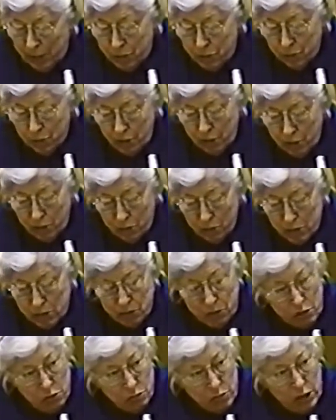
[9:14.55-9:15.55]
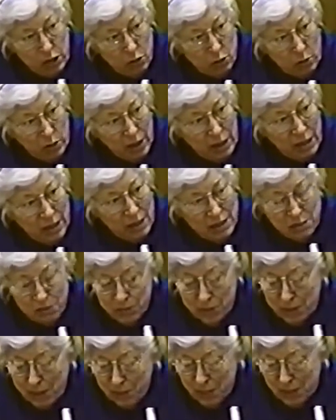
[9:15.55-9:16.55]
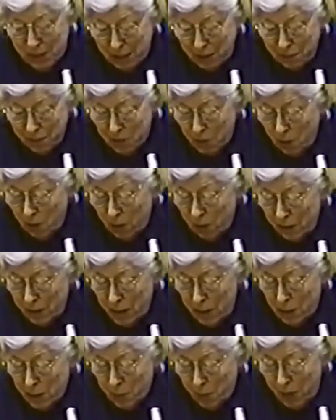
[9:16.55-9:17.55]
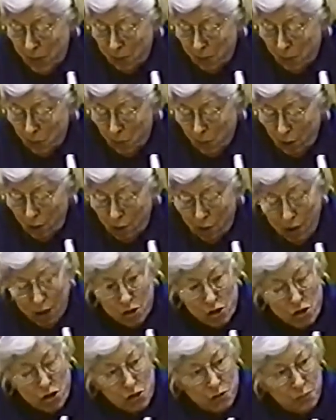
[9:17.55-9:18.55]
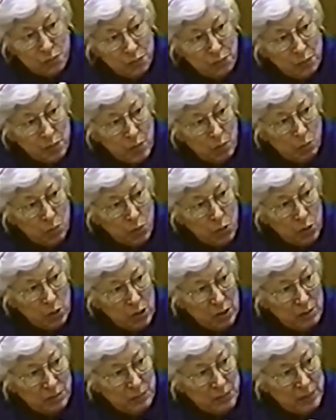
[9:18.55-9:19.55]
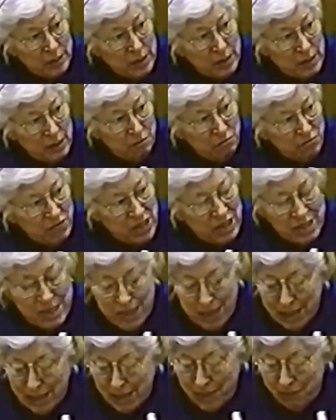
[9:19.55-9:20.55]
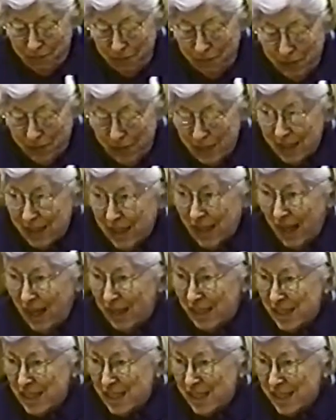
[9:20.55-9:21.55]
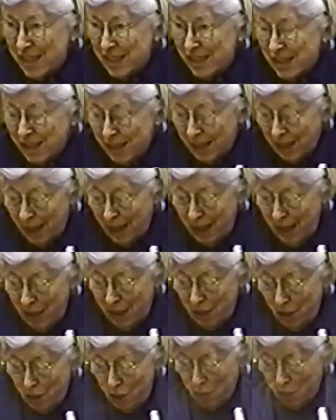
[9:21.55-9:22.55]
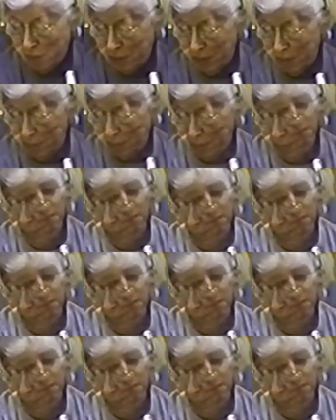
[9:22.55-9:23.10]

But toward those union organizers themselves, all of these people were harsh, brutal, vindictive, callous, and inhuman.